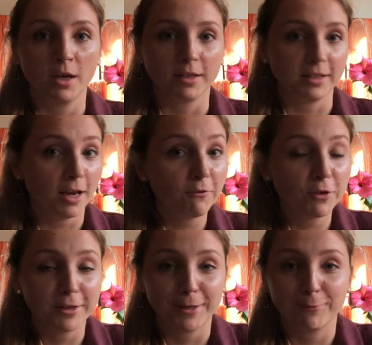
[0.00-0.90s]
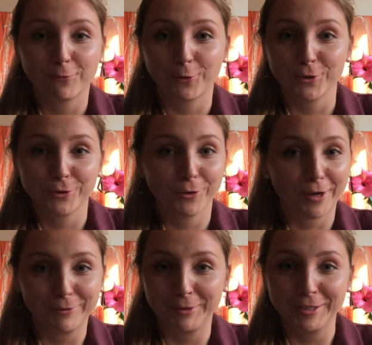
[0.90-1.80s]
get everything for
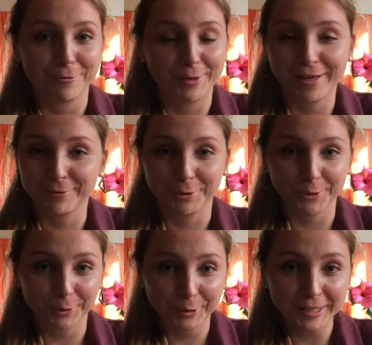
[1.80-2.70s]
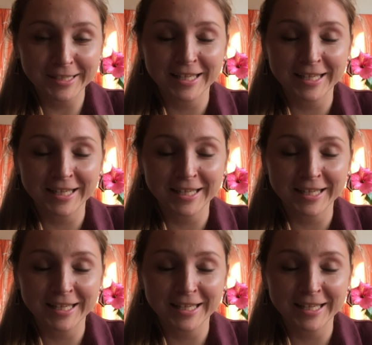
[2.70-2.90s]
$200, $300,